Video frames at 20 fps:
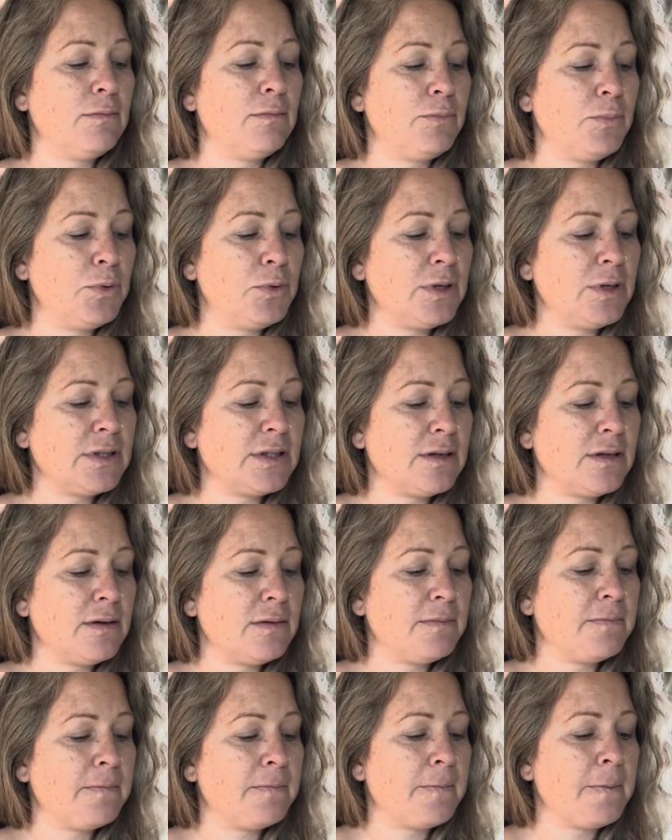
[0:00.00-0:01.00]

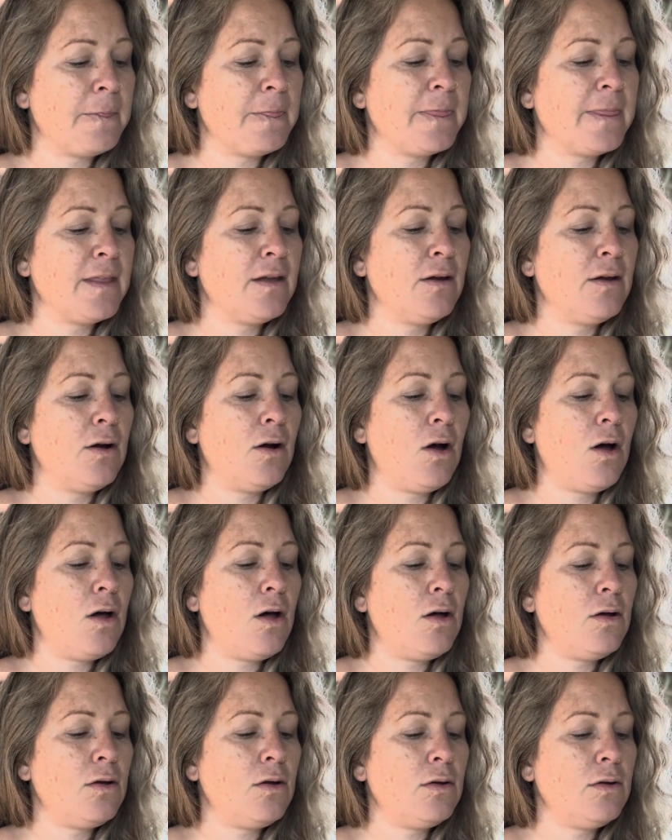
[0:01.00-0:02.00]
Buddhism,
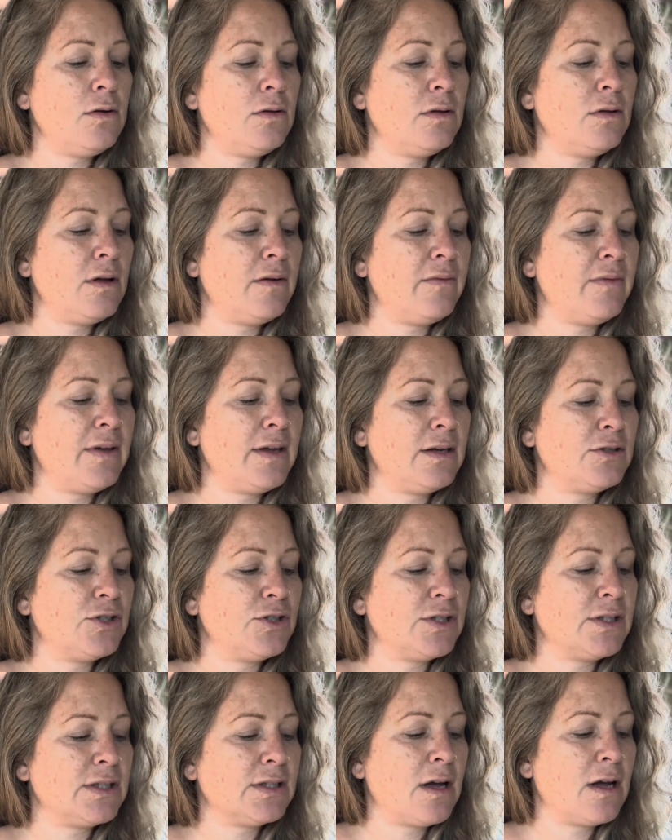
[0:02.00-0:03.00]
all of it
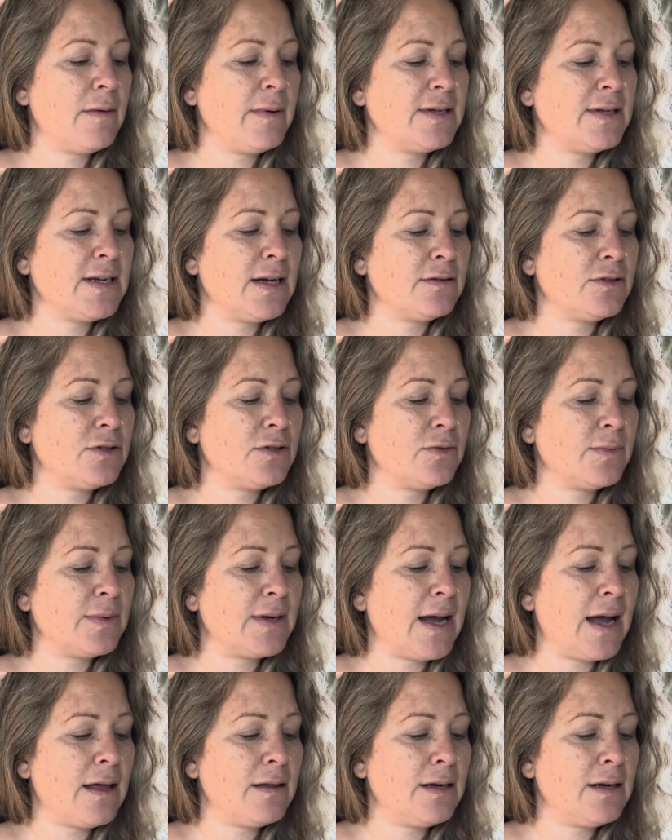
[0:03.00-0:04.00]
just coming down to the
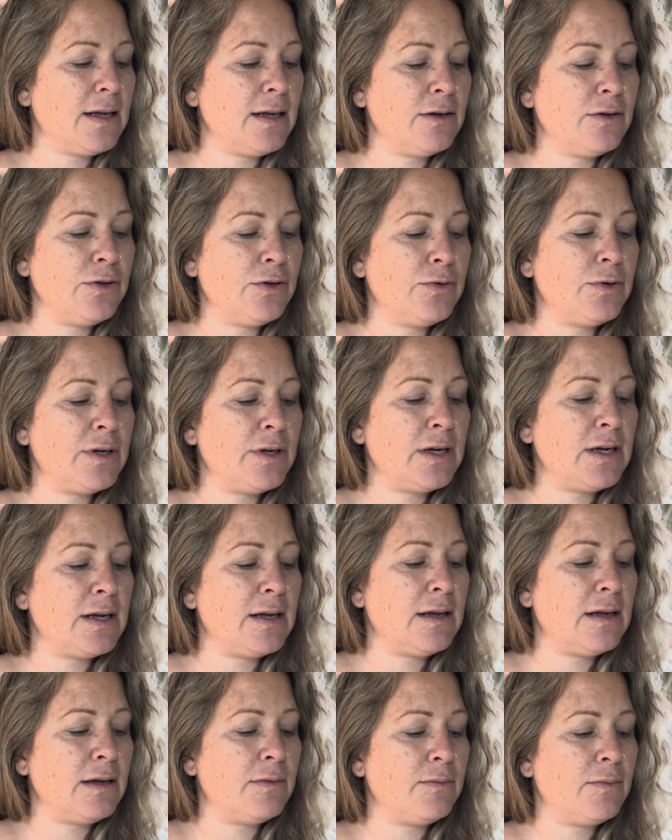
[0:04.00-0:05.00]
reality and
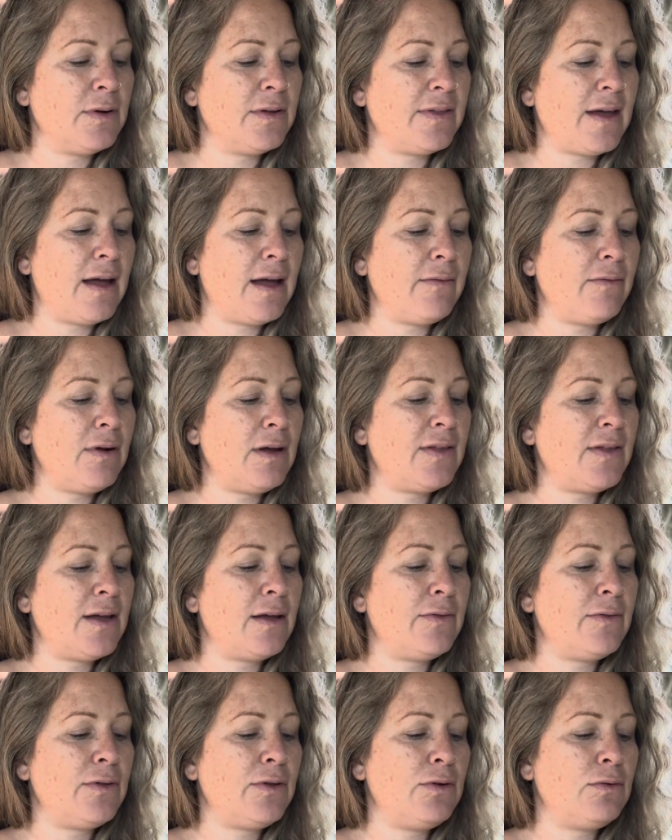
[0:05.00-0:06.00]
unity with everything
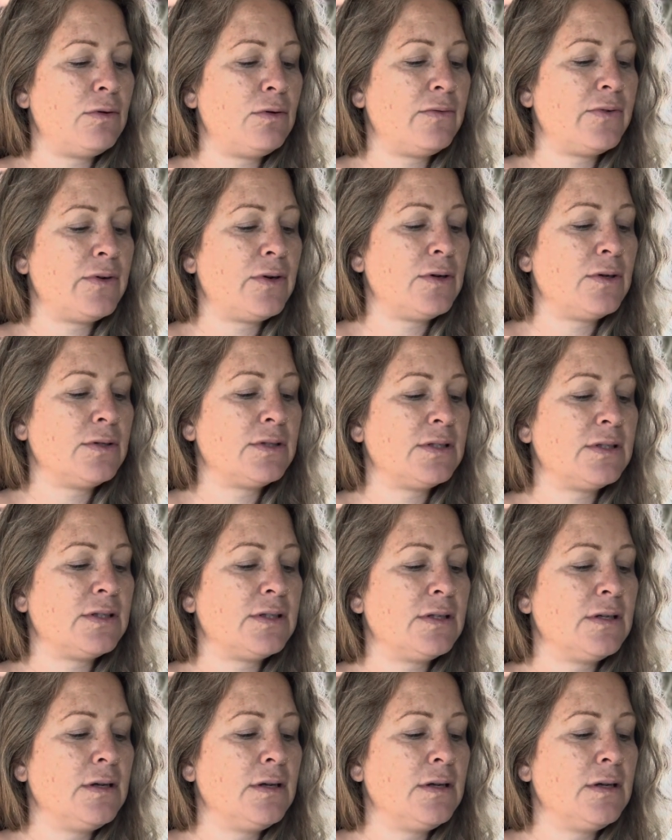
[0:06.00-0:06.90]
in the universe.